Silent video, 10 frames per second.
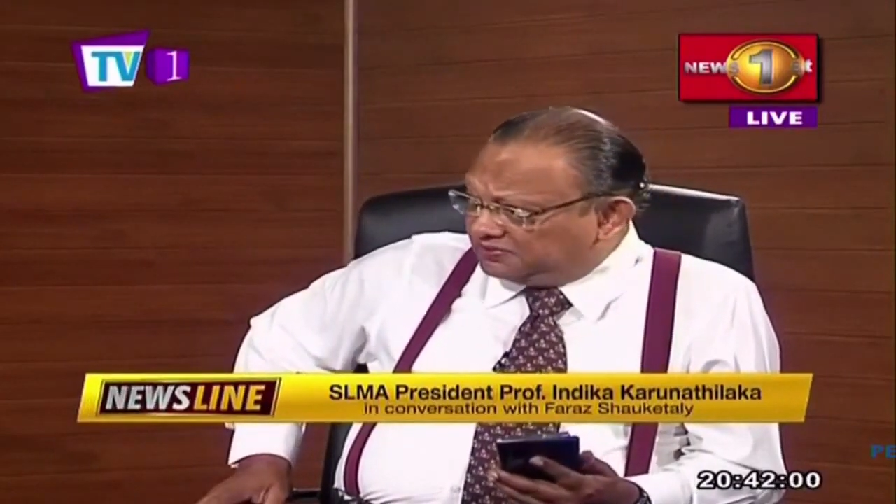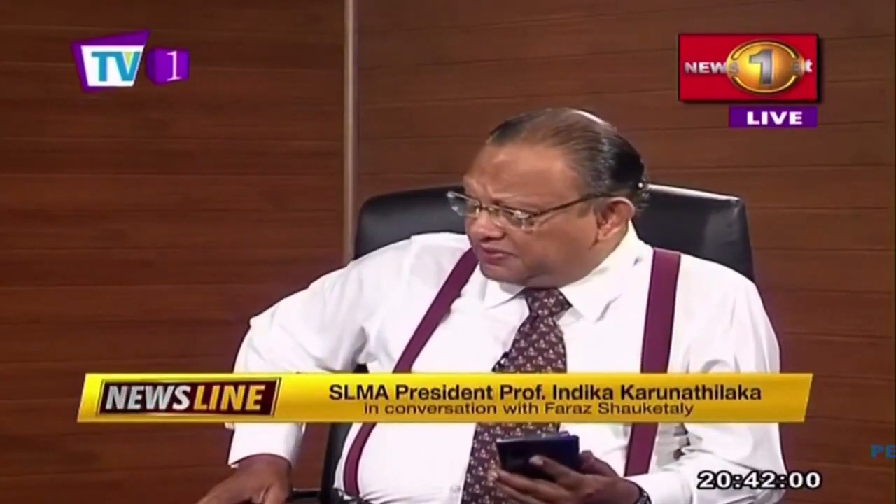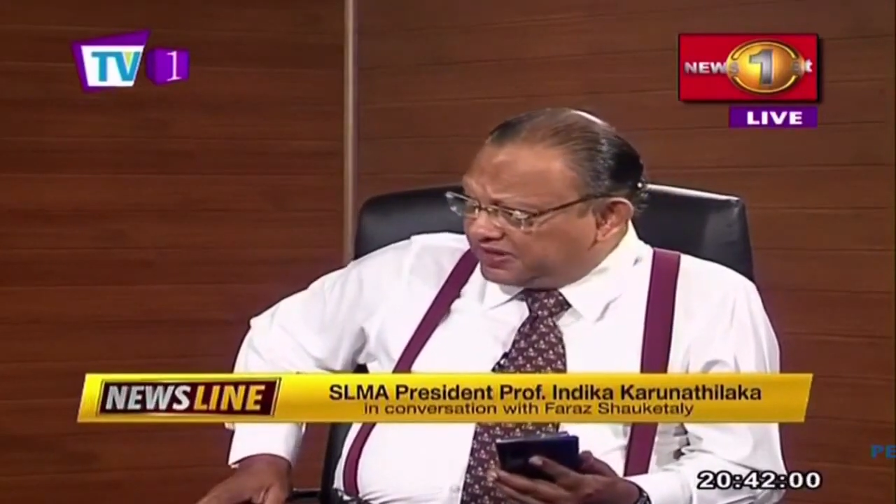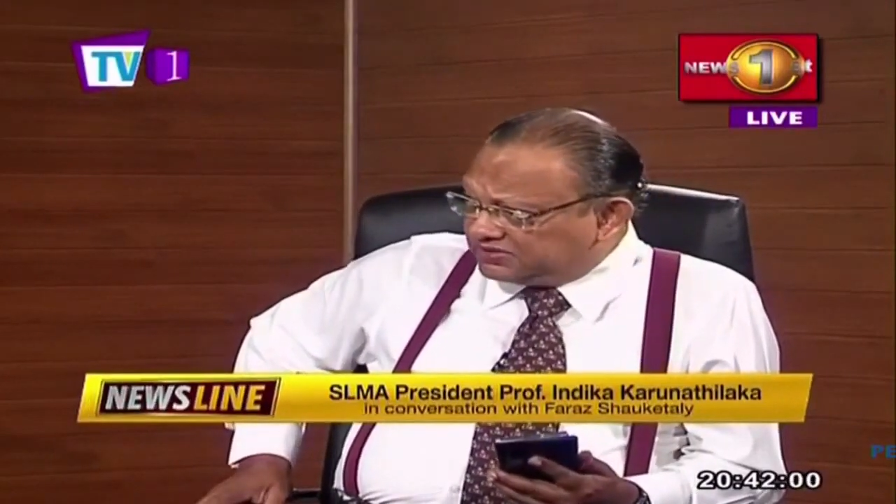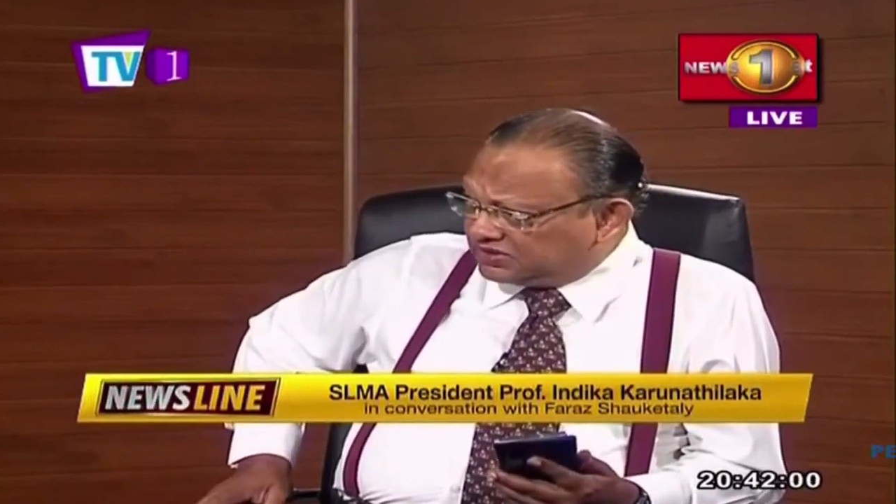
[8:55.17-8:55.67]

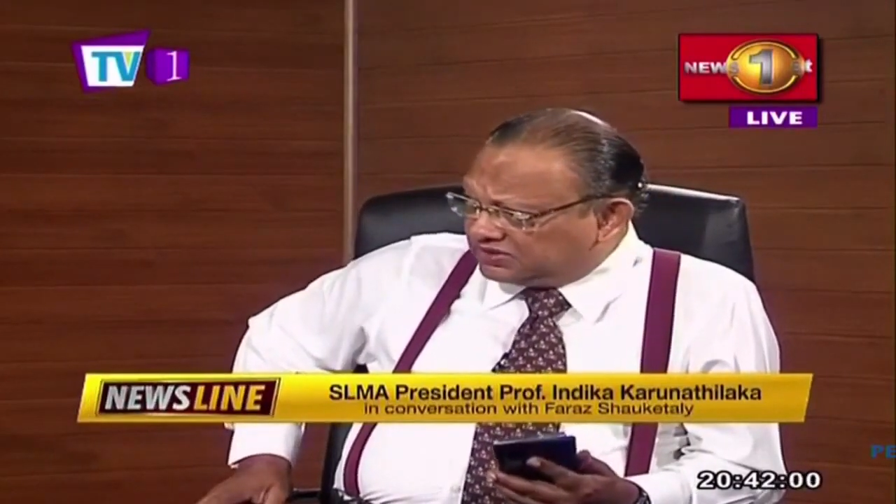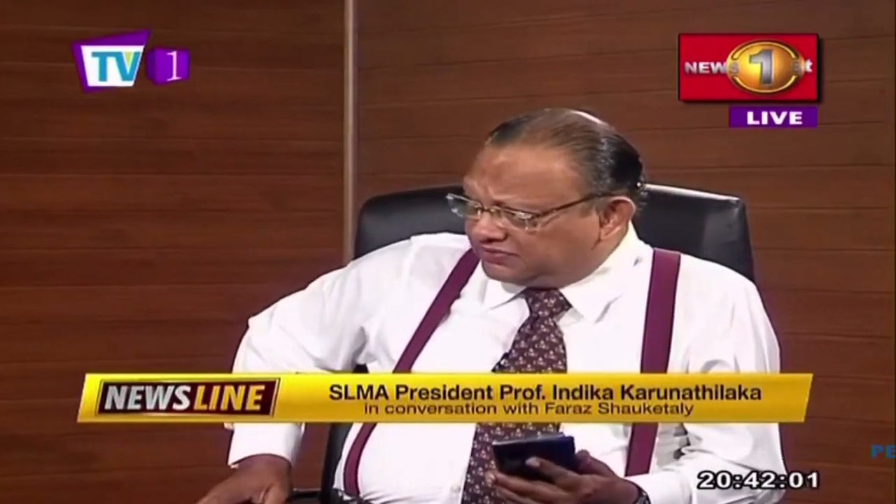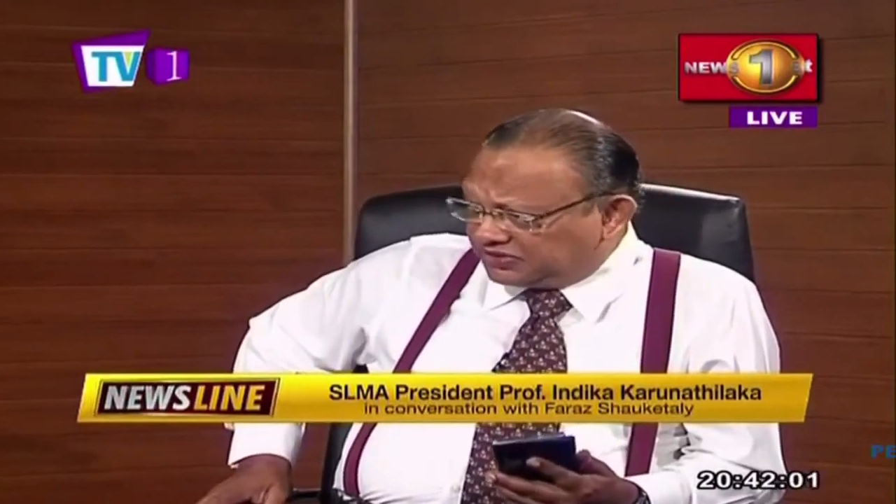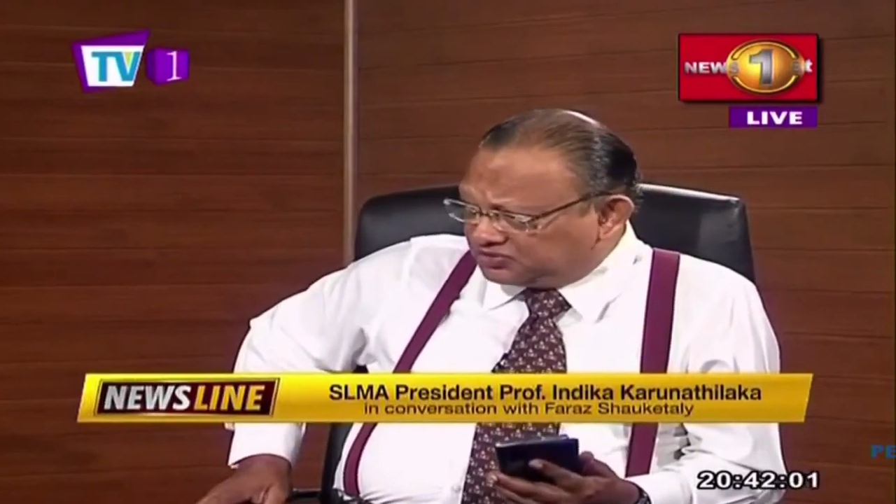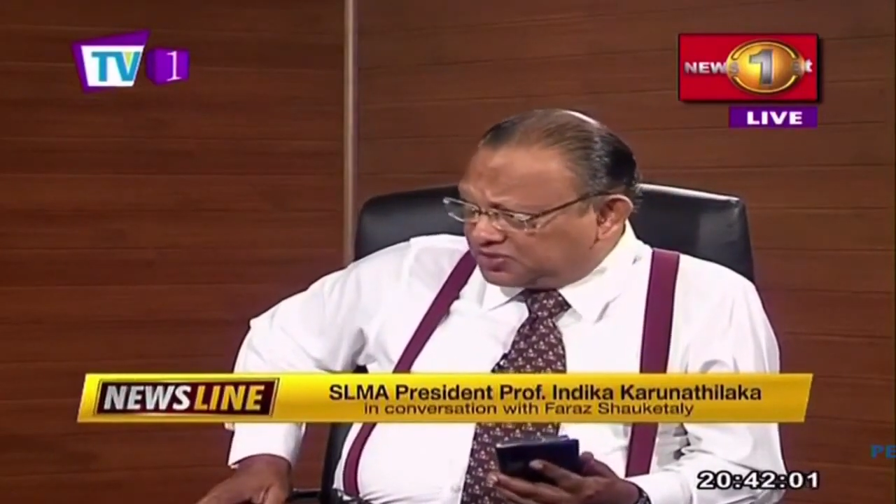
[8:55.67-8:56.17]
place at the
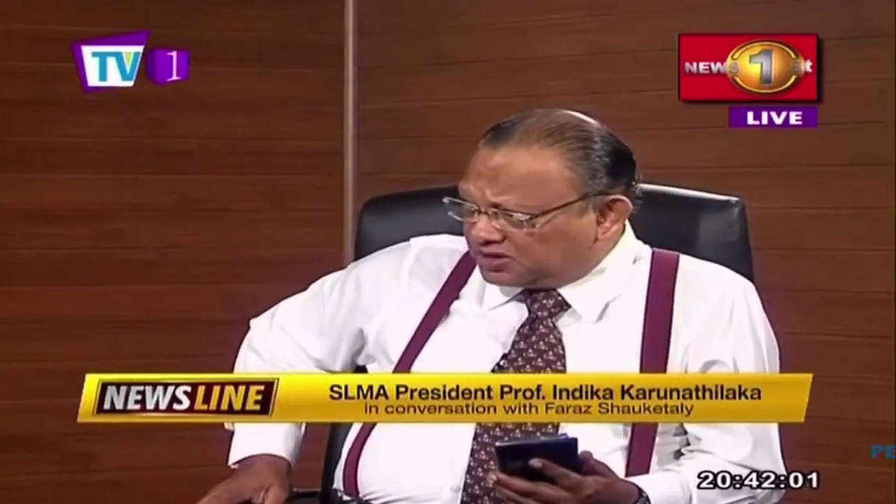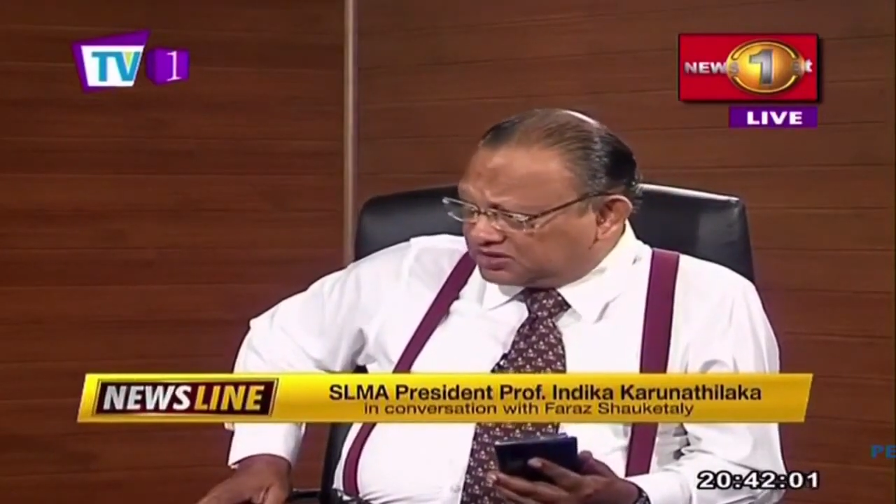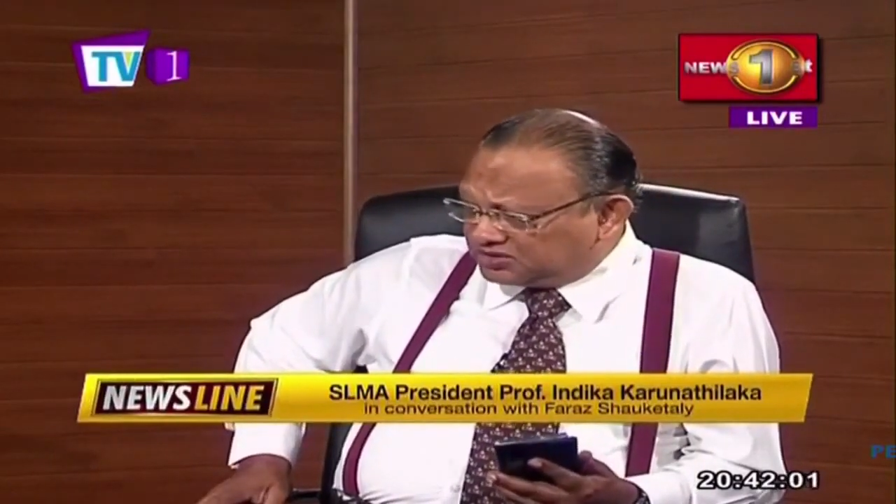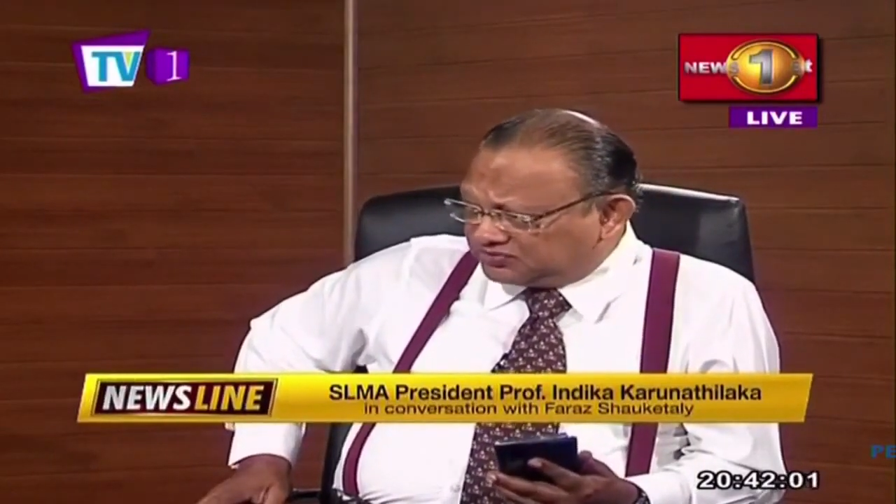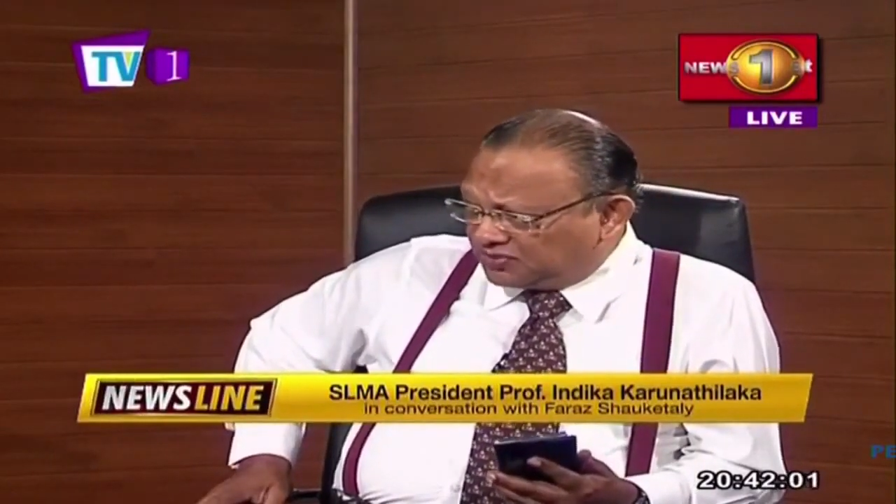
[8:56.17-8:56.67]
fish markets